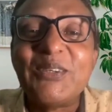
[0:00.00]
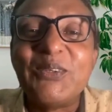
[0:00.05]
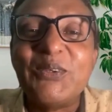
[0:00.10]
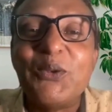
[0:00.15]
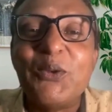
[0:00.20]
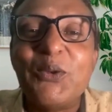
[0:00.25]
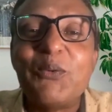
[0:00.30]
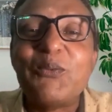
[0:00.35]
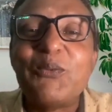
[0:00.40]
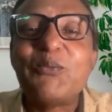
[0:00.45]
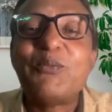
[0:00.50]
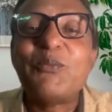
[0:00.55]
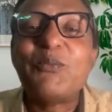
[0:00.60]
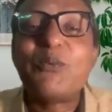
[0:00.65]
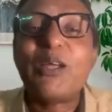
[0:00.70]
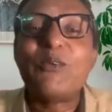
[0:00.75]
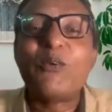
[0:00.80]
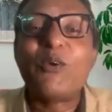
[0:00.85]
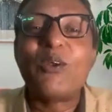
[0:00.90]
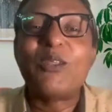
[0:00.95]

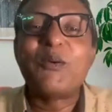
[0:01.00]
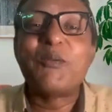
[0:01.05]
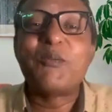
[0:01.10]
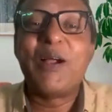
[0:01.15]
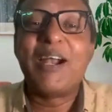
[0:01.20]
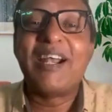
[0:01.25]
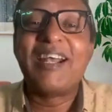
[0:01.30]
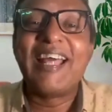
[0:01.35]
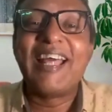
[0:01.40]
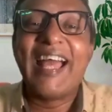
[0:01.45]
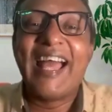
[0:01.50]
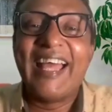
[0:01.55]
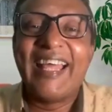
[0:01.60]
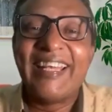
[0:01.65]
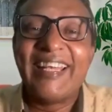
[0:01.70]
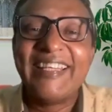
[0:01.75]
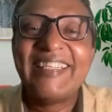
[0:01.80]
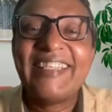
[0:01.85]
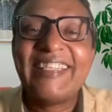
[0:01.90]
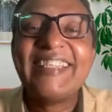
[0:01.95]
On the one
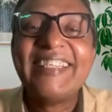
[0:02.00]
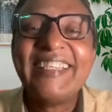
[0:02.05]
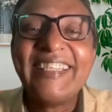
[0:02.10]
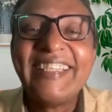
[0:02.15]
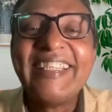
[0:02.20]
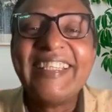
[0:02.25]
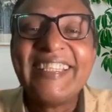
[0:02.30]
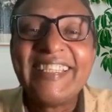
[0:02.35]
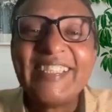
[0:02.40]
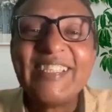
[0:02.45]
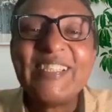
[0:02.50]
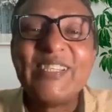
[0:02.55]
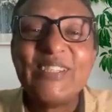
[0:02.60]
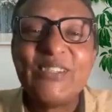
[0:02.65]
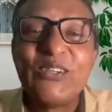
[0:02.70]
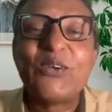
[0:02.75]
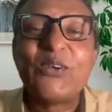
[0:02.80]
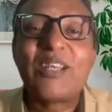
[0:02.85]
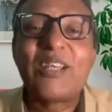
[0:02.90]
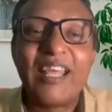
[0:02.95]
hand,
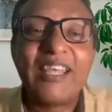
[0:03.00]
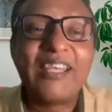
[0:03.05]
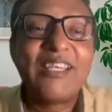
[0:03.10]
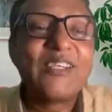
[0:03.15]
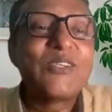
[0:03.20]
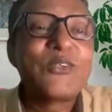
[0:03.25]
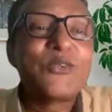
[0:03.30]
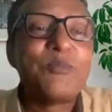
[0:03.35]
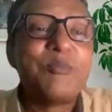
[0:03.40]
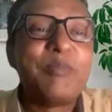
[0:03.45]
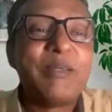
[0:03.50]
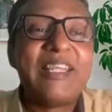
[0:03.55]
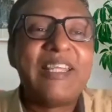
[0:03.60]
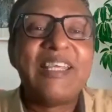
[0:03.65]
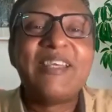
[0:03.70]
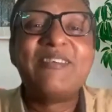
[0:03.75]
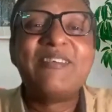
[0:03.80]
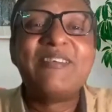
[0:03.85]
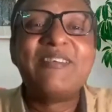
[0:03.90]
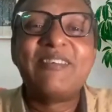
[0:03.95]
trying to
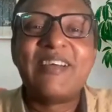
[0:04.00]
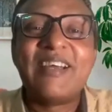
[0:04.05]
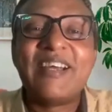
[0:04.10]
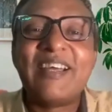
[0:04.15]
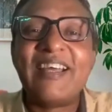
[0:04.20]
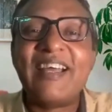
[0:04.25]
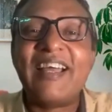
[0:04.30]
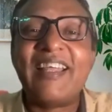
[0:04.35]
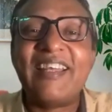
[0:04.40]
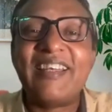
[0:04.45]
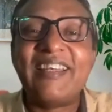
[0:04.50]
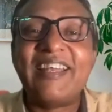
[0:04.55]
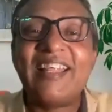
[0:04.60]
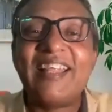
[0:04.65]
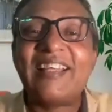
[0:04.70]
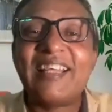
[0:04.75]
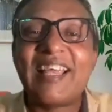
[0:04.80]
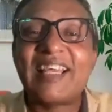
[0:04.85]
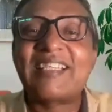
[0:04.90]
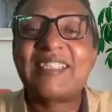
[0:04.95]
believe and
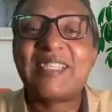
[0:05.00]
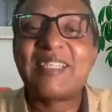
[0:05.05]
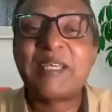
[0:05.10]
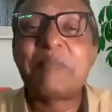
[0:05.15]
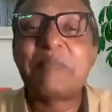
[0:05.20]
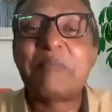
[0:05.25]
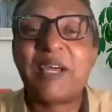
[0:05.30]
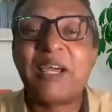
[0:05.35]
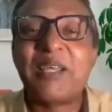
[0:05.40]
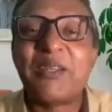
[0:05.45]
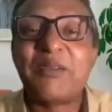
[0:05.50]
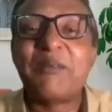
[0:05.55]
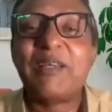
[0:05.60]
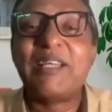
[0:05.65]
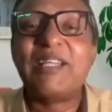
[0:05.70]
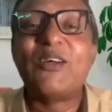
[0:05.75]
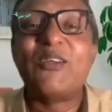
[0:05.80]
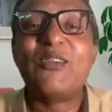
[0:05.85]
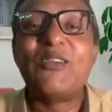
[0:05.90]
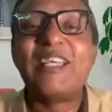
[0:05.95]
accept
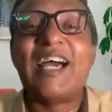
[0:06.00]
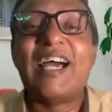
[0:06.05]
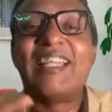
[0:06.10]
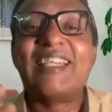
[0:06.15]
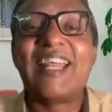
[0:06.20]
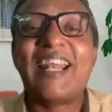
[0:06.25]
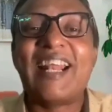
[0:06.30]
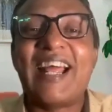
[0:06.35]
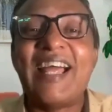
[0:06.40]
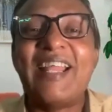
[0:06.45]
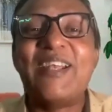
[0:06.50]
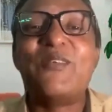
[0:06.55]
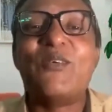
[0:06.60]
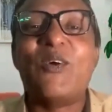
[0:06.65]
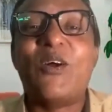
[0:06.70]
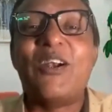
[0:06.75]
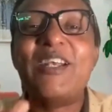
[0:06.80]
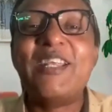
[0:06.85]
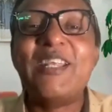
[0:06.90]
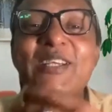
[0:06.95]
Ayurveda, on the other hand,
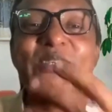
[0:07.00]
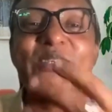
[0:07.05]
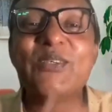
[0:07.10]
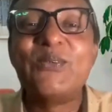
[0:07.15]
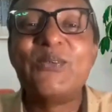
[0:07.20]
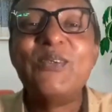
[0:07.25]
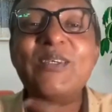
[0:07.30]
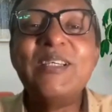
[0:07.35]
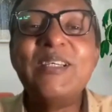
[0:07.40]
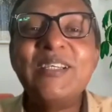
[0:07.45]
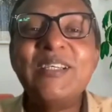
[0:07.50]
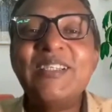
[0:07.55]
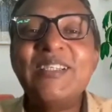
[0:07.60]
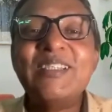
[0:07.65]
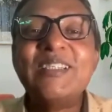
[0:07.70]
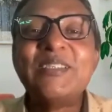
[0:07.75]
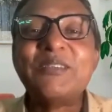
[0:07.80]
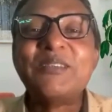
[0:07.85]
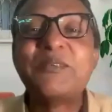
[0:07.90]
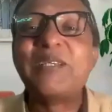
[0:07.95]
wanting to
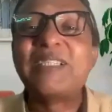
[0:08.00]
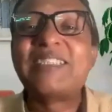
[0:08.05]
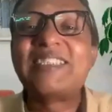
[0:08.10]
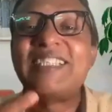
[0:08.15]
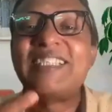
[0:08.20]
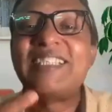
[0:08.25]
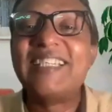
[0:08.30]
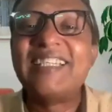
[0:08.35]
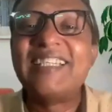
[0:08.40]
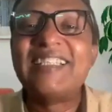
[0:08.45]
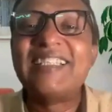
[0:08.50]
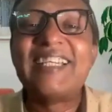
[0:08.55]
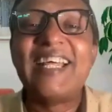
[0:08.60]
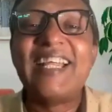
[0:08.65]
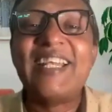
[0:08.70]
question it.